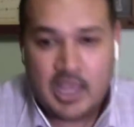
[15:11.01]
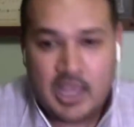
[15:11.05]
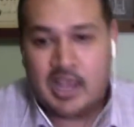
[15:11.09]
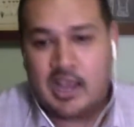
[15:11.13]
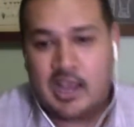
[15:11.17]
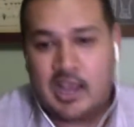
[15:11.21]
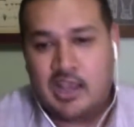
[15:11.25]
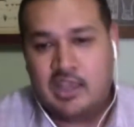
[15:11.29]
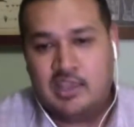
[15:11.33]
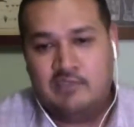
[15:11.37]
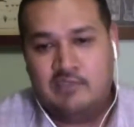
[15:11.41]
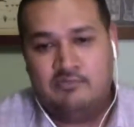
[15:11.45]

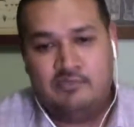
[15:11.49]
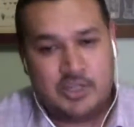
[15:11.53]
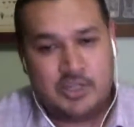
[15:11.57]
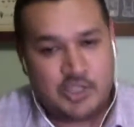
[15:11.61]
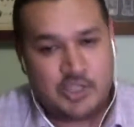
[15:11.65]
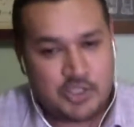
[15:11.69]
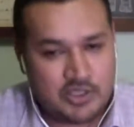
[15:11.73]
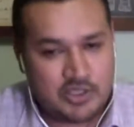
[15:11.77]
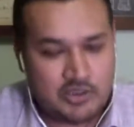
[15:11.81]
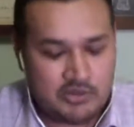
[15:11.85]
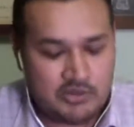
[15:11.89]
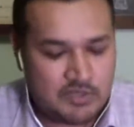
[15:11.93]

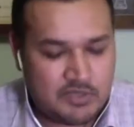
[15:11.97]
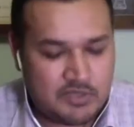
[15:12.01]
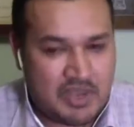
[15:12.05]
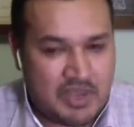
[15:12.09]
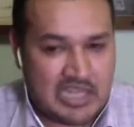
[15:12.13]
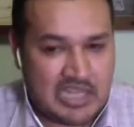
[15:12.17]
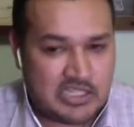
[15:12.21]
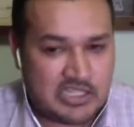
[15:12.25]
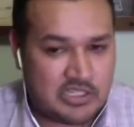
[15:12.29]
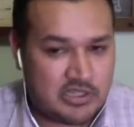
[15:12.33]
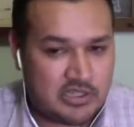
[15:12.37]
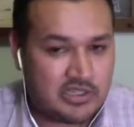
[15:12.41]
Eventually, it was
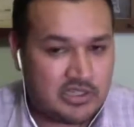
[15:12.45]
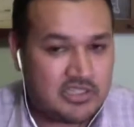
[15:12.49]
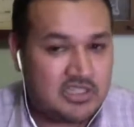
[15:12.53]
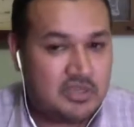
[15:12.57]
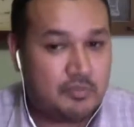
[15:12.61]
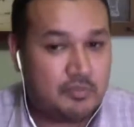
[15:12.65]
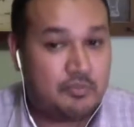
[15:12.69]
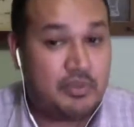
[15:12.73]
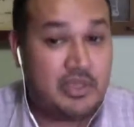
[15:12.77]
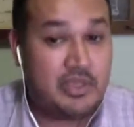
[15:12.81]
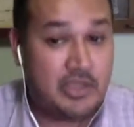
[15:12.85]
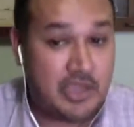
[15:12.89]
passed on to
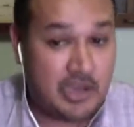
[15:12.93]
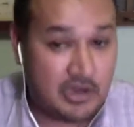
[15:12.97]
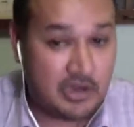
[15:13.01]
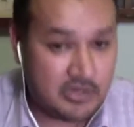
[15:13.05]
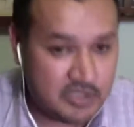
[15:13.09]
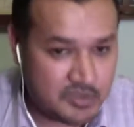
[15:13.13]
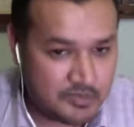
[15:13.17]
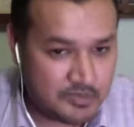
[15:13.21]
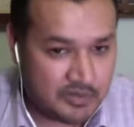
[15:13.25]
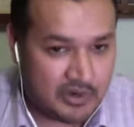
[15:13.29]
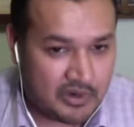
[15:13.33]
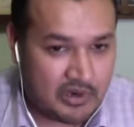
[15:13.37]
Pierre
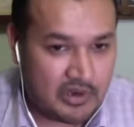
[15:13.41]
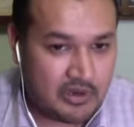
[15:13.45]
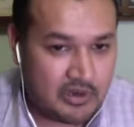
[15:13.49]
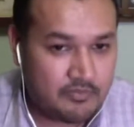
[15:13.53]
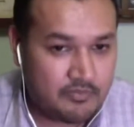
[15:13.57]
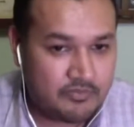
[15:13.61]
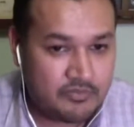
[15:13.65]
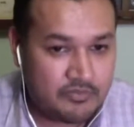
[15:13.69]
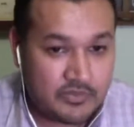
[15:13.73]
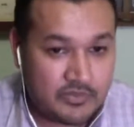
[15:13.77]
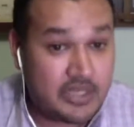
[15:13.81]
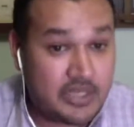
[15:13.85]
Sparr,
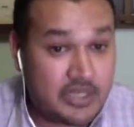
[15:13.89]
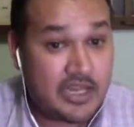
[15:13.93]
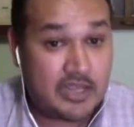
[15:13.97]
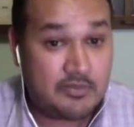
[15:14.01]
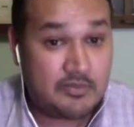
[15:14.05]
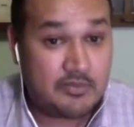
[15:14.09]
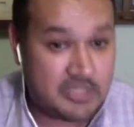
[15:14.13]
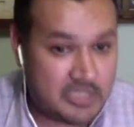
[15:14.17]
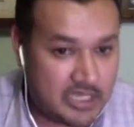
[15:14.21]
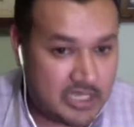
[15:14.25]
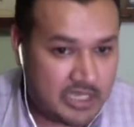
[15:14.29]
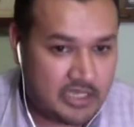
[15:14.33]
the
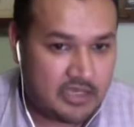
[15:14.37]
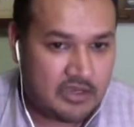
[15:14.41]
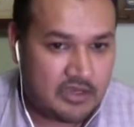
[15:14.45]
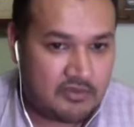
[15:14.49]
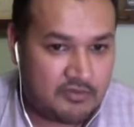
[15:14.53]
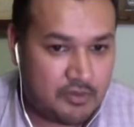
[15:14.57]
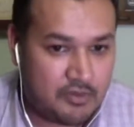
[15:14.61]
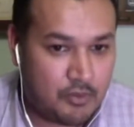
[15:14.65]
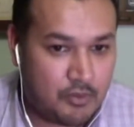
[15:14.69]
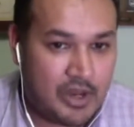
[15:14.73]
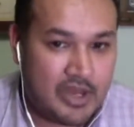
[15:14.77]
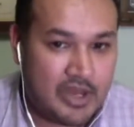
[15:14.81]
namesake
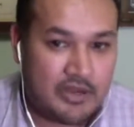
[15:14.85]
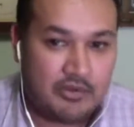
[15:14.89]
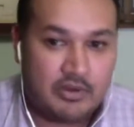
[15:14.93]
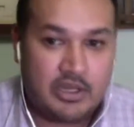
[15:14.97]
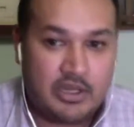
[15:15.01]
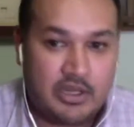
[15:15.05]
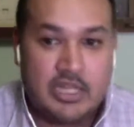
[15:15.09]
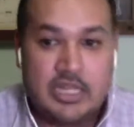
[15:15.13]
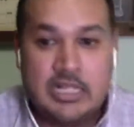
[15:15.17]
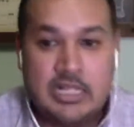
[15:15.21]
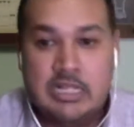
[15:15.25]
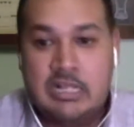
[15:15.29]
of the
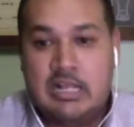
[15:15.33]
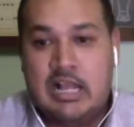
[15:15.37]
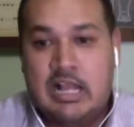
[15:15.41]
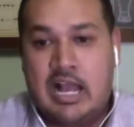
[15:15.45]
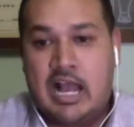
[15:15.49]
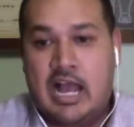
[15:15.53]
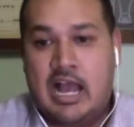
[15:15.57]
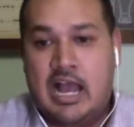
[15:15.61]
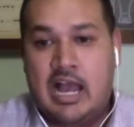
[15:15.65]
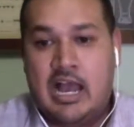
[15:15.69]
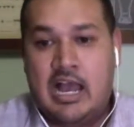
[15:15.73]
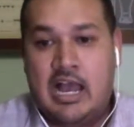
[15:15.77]
winery,
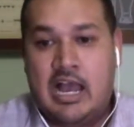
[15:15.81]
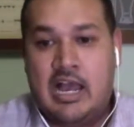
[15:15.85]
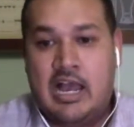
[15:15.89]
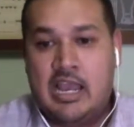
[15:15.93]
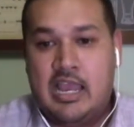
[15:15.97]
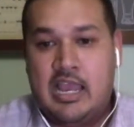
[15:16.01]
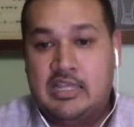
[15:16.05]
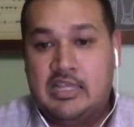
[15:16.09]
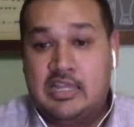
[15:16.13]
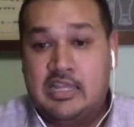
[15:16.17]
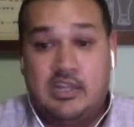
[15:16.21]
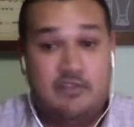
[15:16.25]

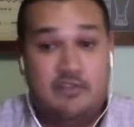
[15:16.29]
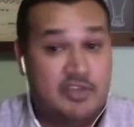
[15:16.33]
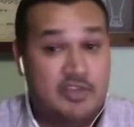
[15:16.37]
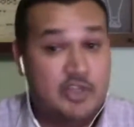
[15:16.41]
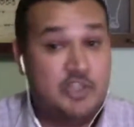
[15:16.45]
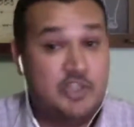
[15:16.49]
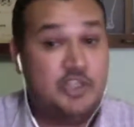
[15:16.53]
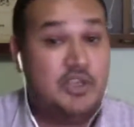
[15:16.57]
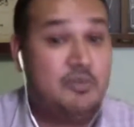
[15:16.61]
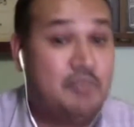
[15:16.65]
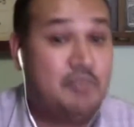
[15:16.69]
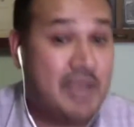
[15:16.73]
and then
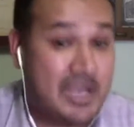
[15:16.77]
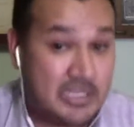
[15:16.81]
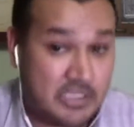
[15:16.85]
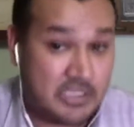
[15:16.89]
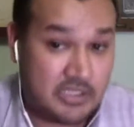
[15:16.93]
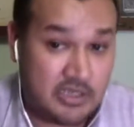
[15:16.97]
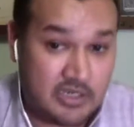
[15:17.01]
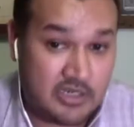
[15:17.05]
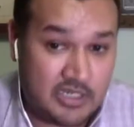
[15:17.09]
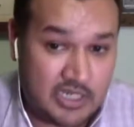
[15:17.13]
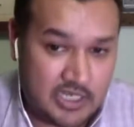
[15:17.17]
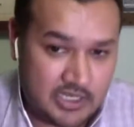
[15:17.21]
eventually passed
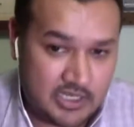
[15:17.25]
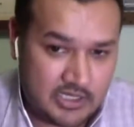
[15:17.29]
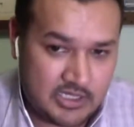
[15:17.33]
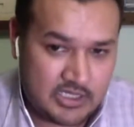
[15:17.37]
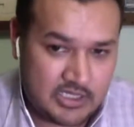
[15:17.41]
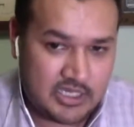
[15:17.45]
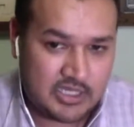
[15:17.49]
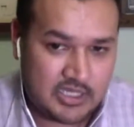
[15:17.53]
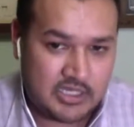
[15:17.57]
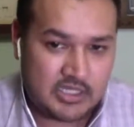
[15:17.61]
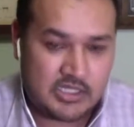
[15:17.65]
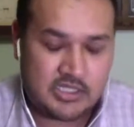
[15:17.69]
on to his
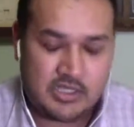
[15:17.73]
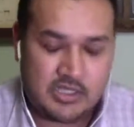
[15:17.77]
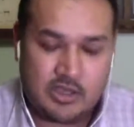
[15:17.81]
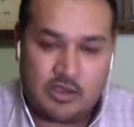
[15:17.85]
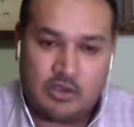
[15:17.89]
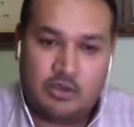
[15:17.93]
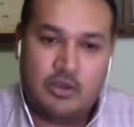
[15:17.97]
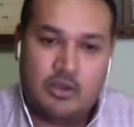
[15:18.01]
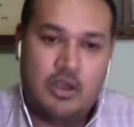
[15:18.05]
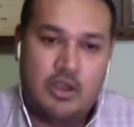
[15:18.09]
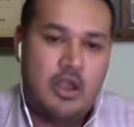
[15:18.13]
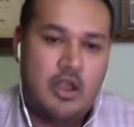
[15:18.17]
kids.
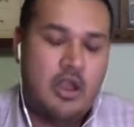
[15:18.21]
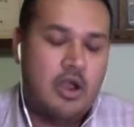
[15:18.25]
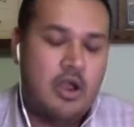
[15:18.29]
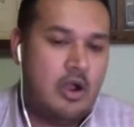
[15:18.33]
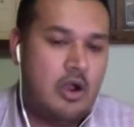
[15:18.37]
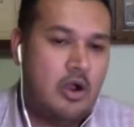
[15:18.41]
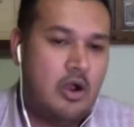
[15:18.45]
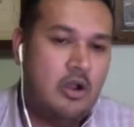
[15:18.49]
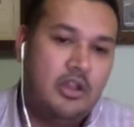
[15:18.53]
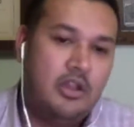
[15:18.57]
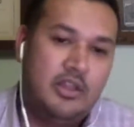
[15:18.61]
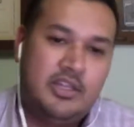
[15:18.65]
So
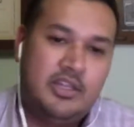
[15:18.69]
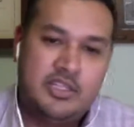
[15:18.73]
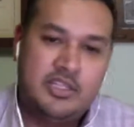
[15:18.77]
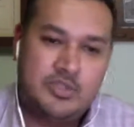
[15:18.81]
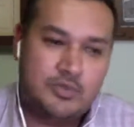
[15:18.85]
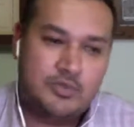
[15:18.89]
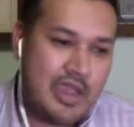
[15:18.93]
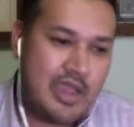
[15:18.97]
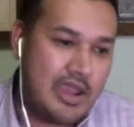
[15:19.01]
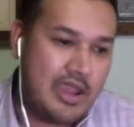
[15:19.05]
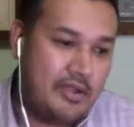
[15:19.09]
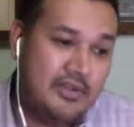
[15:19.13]
all of these
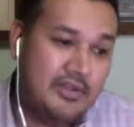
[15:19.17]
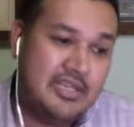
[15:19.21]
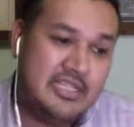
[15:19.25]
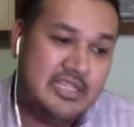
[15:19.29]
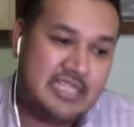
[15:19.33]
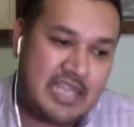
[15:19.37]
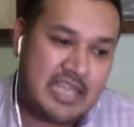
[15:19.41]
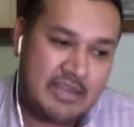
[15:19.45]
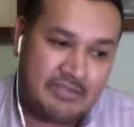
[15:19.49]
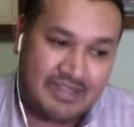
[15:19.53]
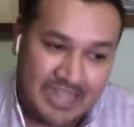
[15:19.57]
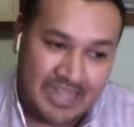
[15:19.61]
wineries
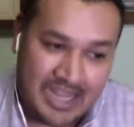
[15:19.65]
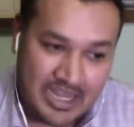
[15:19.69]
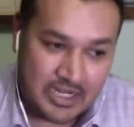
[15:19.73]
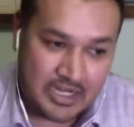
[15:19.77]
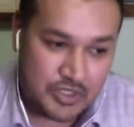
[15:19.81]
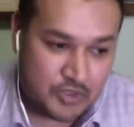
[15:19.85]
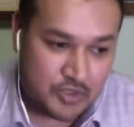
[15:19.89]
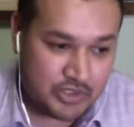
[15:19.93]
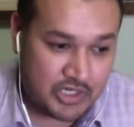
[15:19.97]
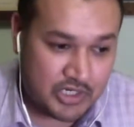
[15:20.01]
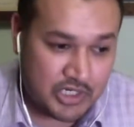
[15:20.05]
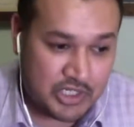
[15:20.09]
have a lot
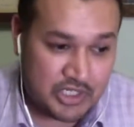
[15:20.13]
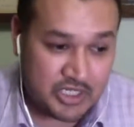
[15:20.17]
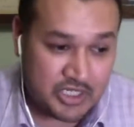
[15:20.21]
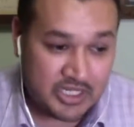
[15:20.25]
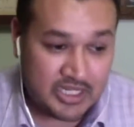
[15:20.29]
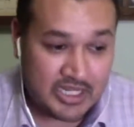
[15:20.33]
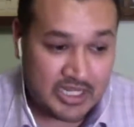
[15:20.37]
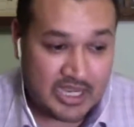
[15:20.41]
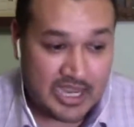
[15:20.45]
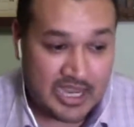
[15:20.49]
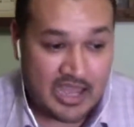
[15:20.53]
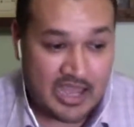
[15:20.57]
of
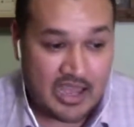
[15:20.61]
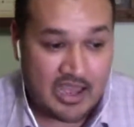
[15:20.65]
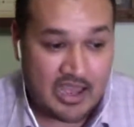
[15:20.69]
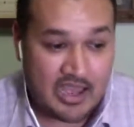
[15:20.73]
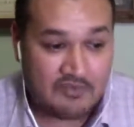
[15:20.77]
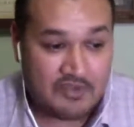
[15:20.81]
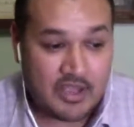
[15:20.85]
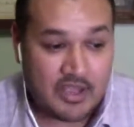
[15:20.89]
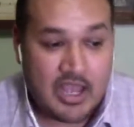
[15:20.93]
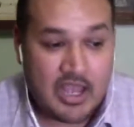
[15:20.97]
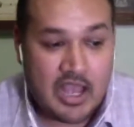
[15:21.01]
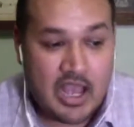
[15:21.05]
tradition. They
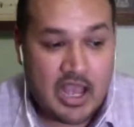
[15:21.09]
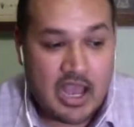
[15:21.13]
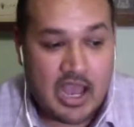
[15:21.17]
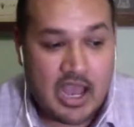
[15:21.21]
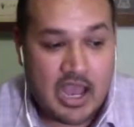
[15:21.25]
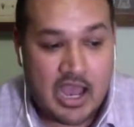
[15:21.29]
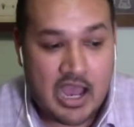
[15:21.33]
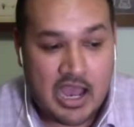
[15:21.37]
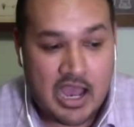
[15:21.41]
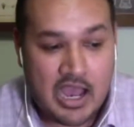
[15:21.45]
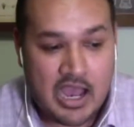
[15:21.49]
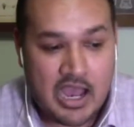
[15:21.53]
have
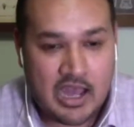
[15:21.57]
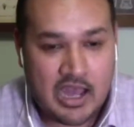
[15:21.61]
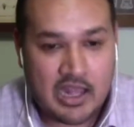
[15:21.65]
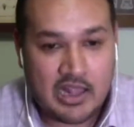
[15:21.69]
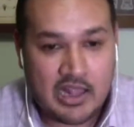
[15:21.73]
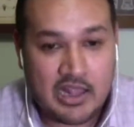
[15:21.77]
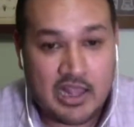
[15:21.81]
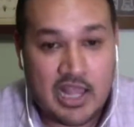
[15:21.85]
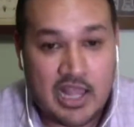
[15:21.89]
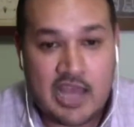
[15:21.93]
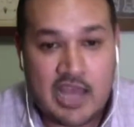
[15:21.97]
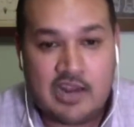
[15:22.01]
a
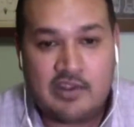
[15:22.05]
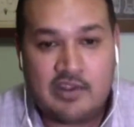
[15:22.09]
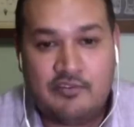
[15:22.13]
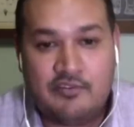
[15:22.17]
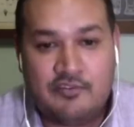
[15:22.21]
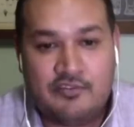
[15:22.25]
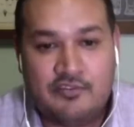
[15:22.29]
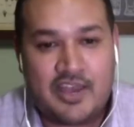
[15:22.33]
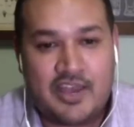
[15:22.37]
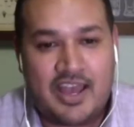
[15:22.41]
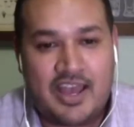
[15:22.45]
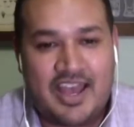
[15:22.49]
lot
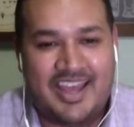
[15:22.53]
of.